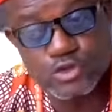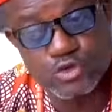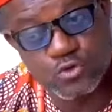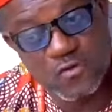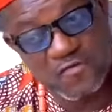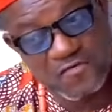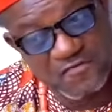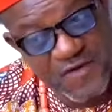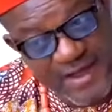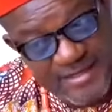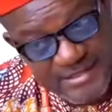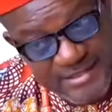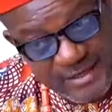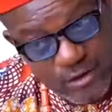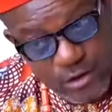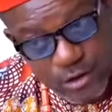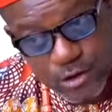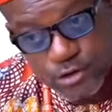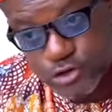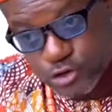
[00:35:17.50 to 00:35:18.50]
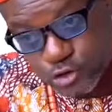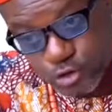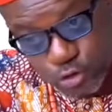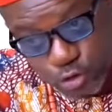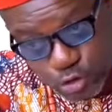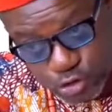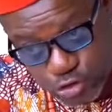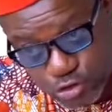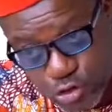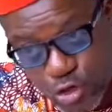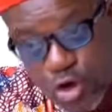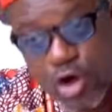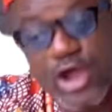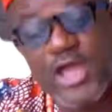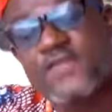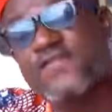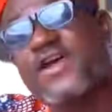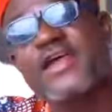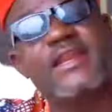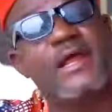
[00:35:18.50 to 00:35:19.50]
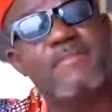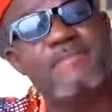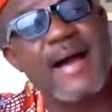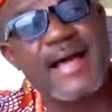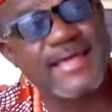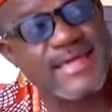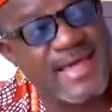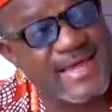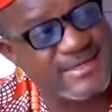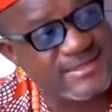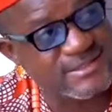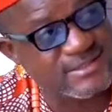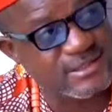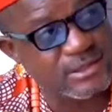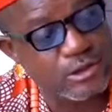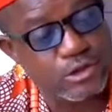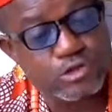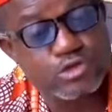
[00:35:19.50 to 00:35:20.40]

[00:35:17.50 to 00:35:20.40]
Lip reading: to fight on the road or even in the market,